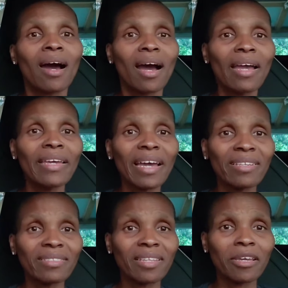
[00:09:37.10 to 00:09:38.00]
I
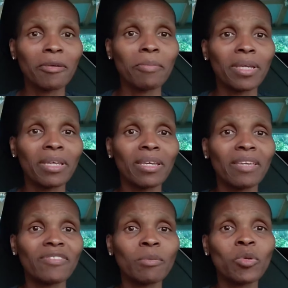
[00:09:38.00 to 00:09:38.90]
asked them
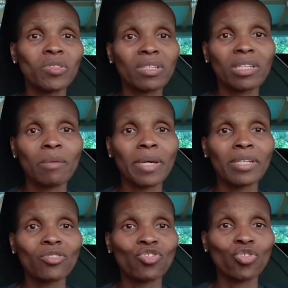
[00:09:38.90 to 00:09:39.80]
if someone was going to come out
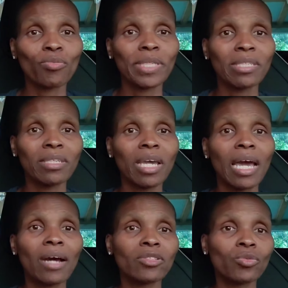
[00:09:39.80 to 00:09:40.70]
and show me
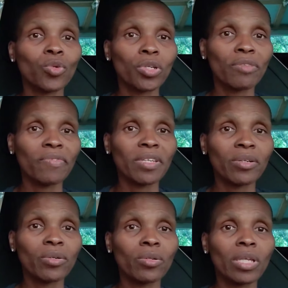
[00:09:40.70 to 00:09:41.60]
how to work the
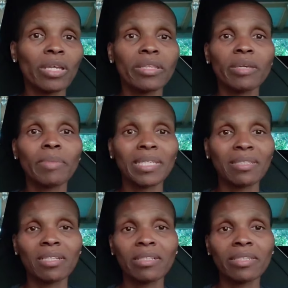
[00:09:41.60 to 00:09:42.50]
vehicle, and they
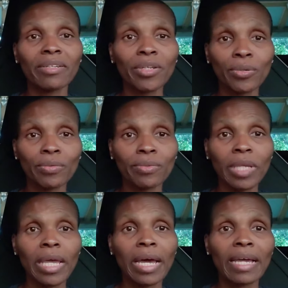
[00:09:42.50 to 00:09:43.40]
basically said no.
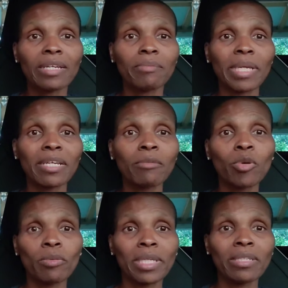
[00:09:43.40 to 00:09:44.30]
I could make an
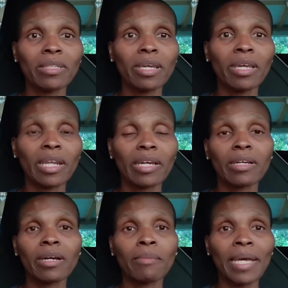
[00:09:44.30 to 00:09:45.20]
appointment and I
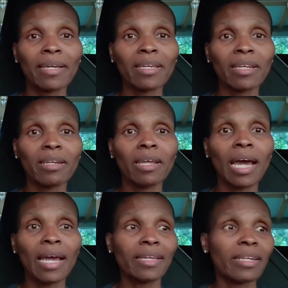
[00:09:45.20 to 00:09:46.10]
could come back and
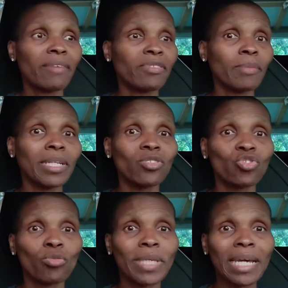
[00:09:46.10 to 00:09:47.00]
I could have somebody
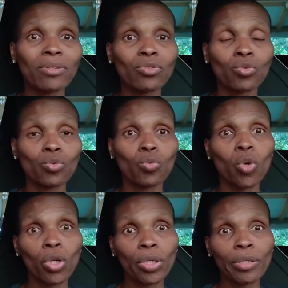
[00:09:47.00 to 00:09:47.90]
show me how to
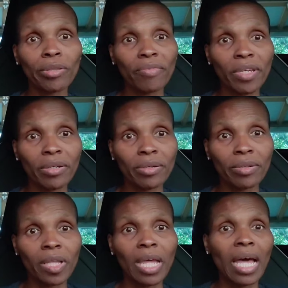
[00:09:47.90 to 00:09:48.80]
work the vehicle.
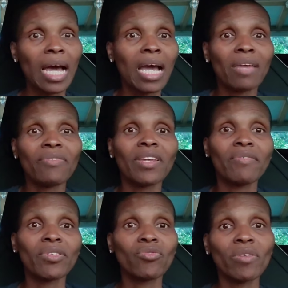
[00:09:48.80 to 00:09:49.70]
I've
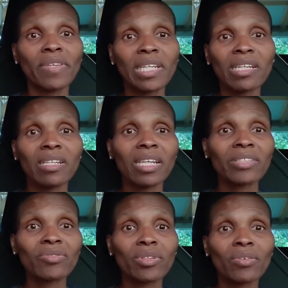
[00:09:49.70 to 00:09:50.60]
never driven an
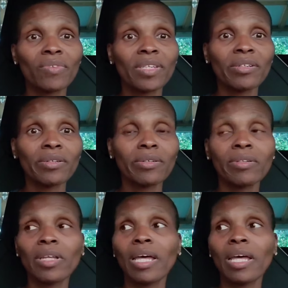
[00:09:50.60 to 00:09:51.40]
electrical vehicle.